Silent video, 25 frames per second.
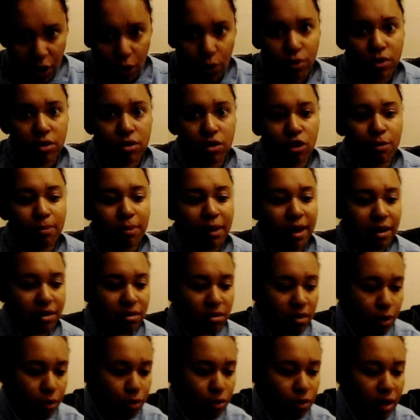go to this
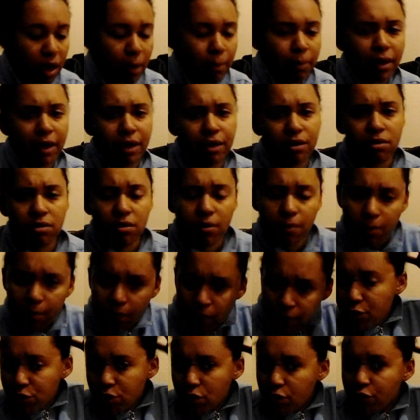place, go to that place.
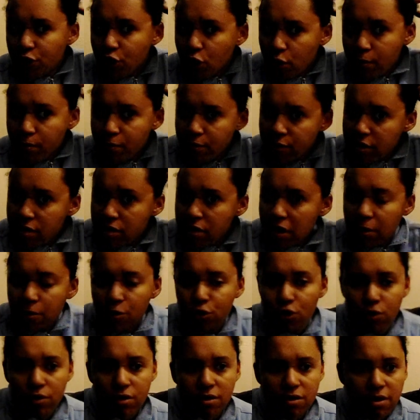Most of them
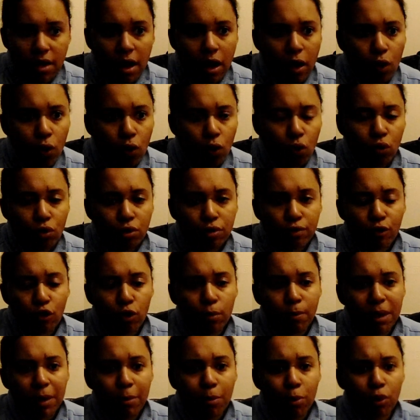seem to sell
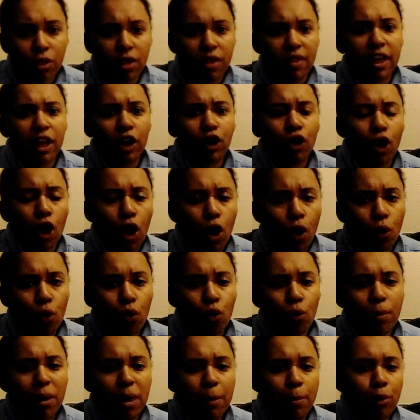through people that they
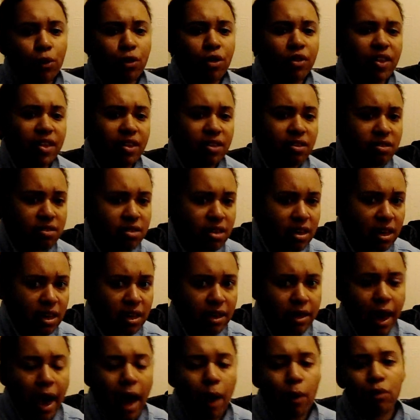know, people that they
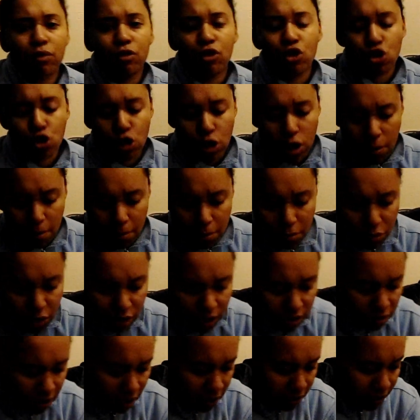see out in the gym,
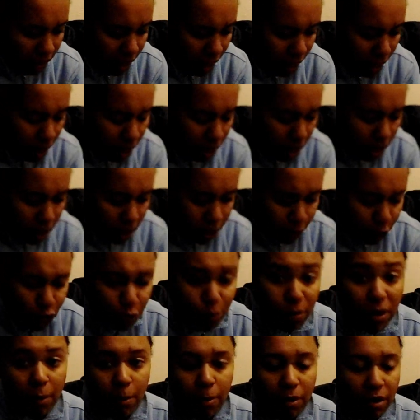things like that.
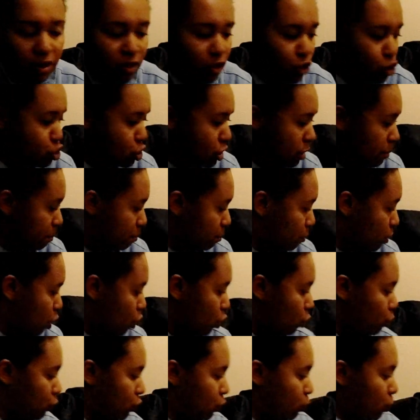Because people in the gym
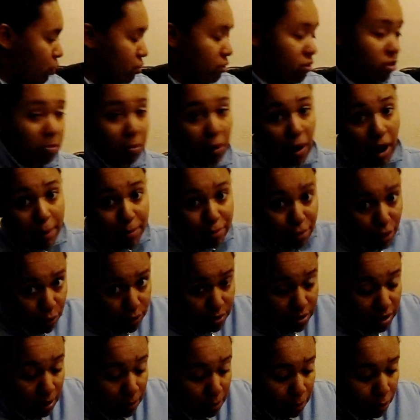would want to buy
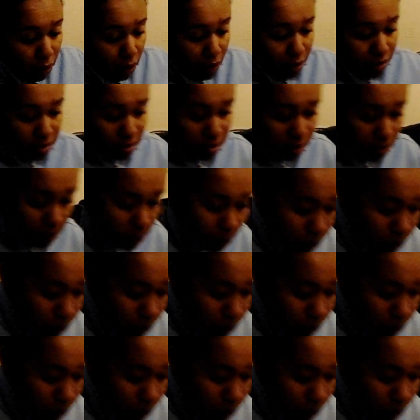protein bars.